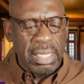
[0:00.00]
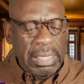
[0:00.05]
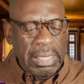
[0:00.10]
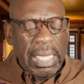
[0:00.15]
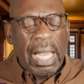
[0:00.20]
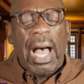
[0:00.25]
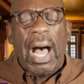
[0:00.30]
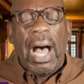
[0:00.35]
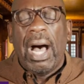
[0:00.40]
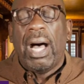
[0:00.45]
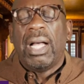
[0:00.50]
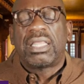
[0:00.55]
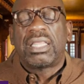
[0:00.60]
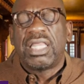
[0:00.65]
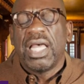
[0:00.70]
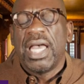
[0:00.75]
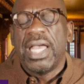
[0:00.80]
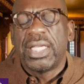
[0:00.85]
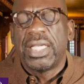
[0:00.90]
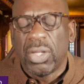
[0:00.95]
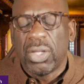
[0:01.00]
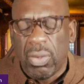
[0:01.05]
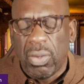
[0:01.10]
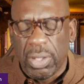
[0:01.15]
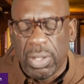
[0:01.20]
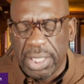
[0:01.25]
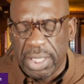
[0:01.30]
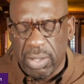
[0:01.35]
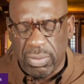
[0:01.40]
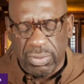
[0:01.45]
Oh, thank you,
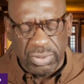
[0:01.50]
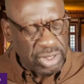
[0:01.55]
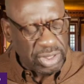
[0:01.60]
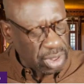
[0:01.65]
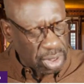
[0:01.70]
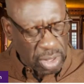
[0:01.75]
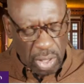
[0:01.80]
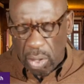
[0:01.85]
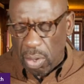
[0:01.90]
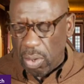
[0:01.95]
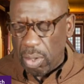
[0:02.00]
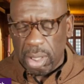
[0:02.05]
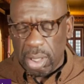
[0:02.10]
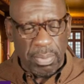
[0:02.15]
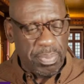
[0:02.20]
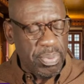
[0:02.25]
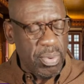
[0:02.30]
Holy Ghost, to call